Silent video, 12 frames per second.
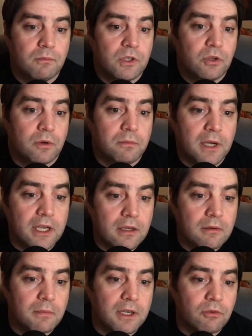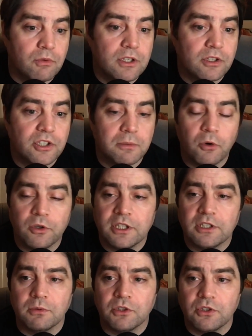my readership
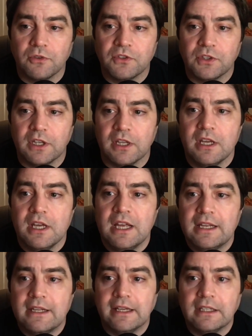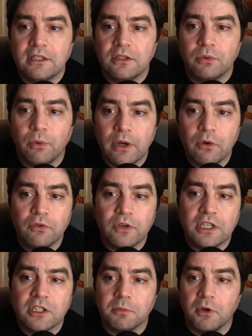audience, which is obviously the 9 to 12
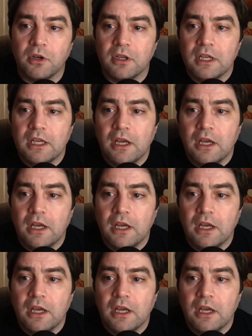range, but